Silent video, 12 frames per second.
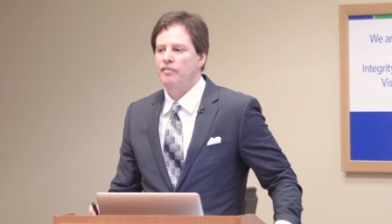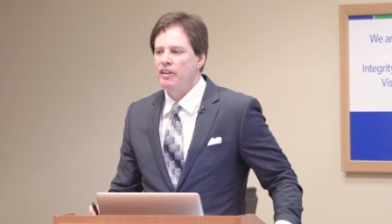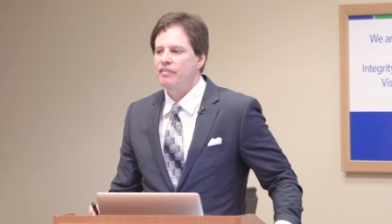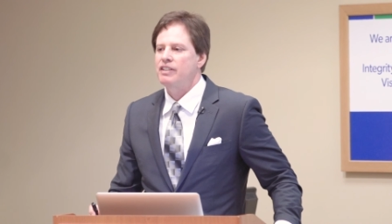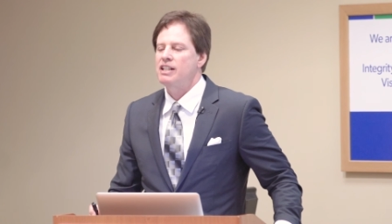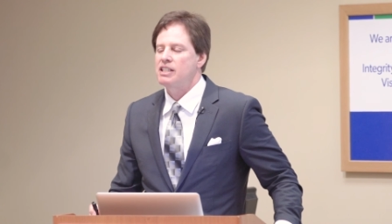
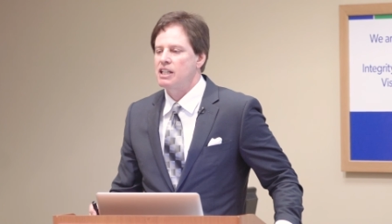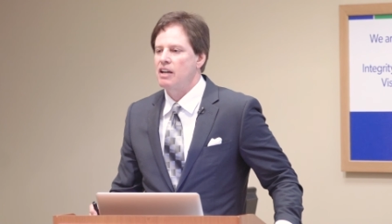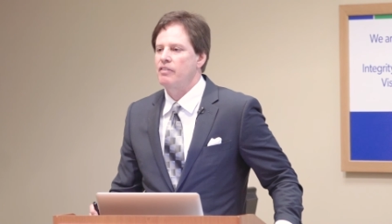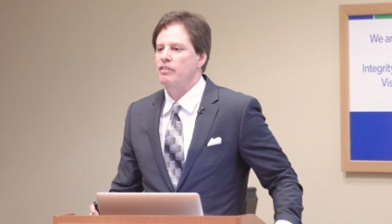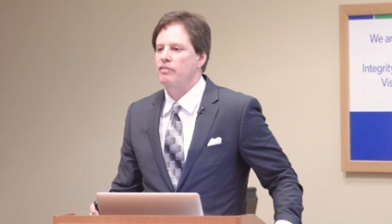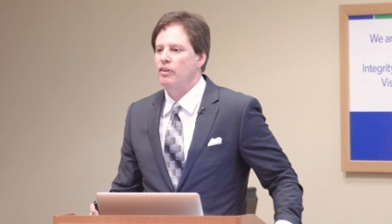
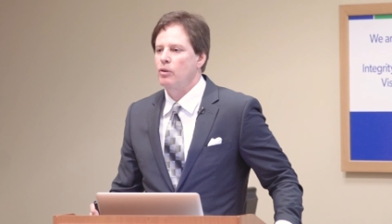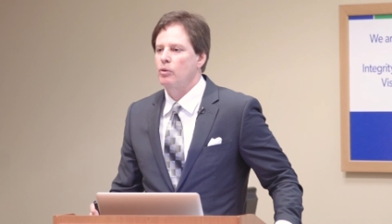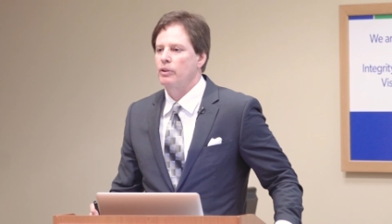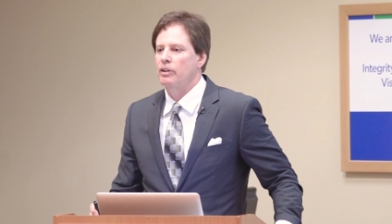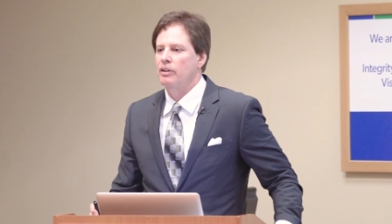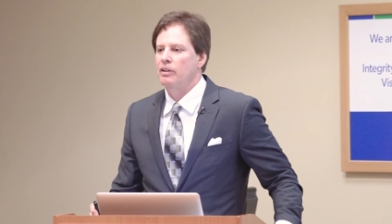
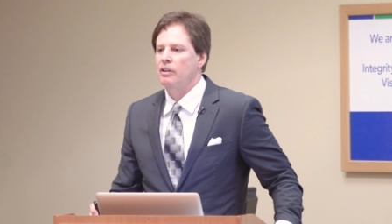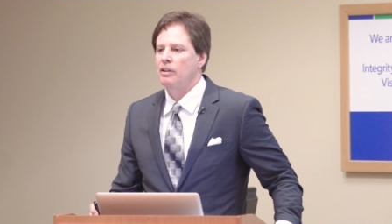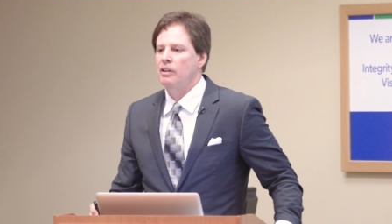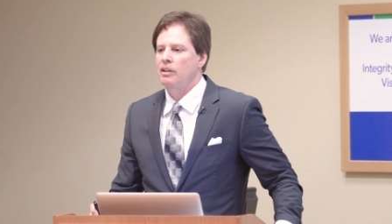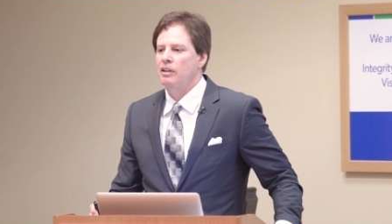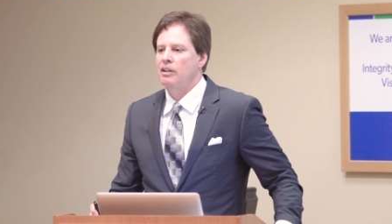57-fold.
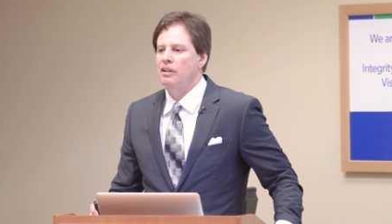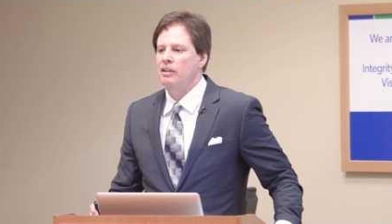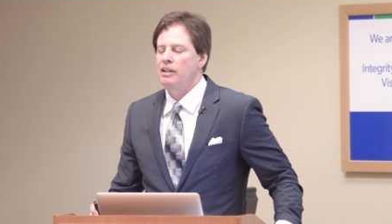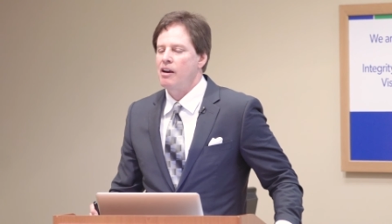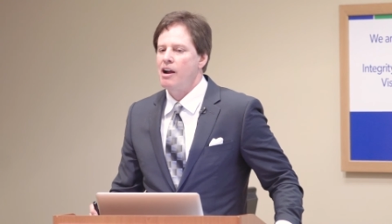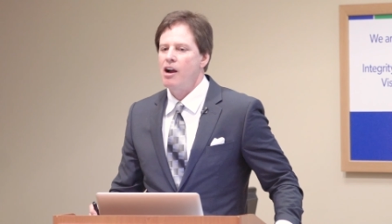
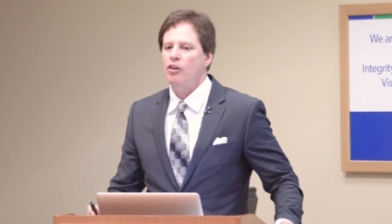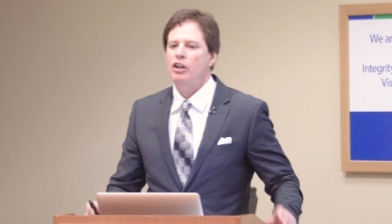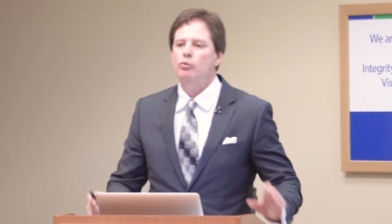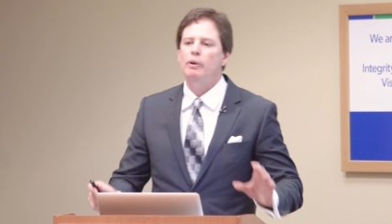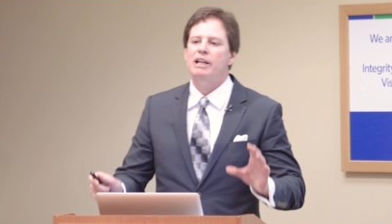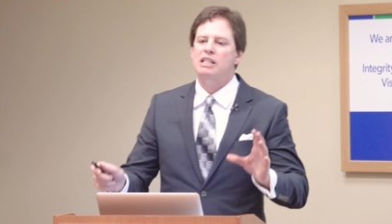Now, how
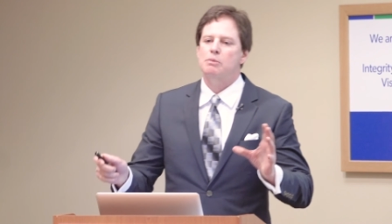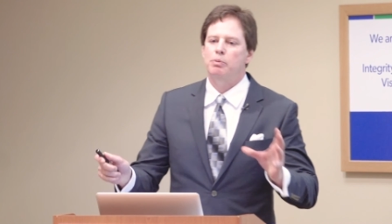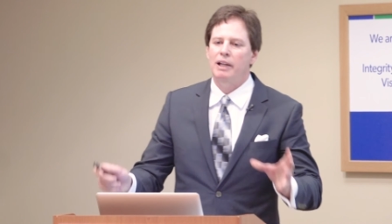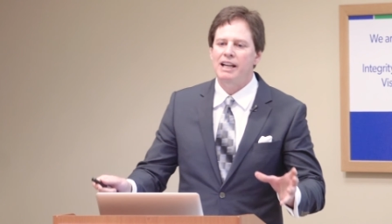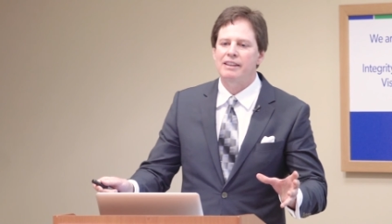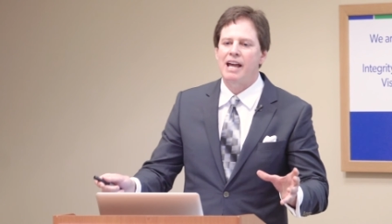can we
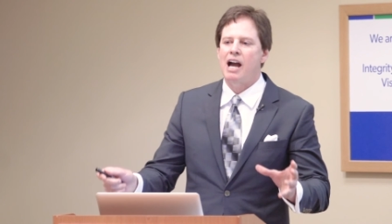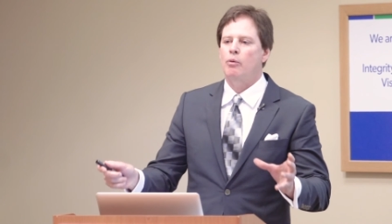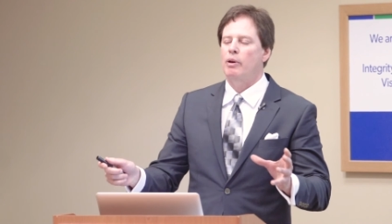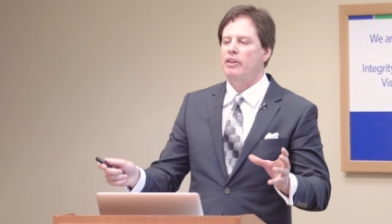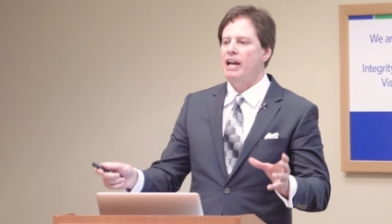explain that